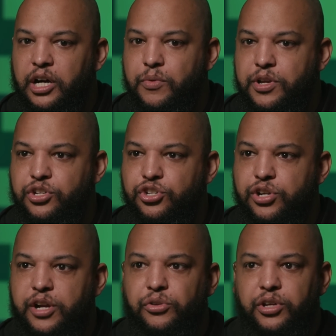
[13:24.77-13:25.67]
we
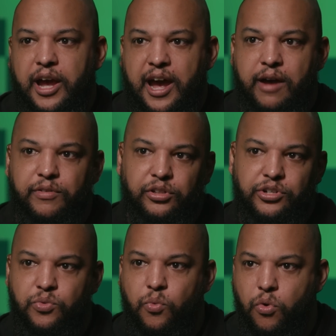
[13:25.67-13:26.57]
generally have at
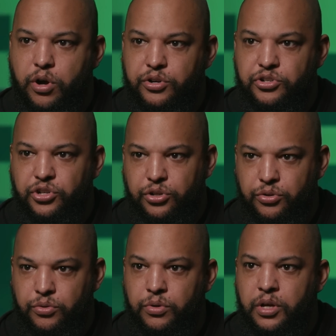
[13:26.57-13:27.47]
least one or
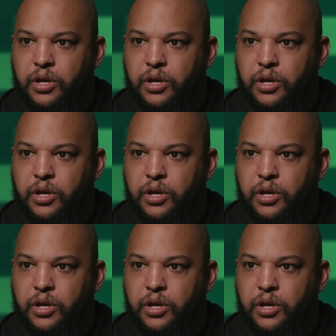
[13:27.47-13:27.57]
two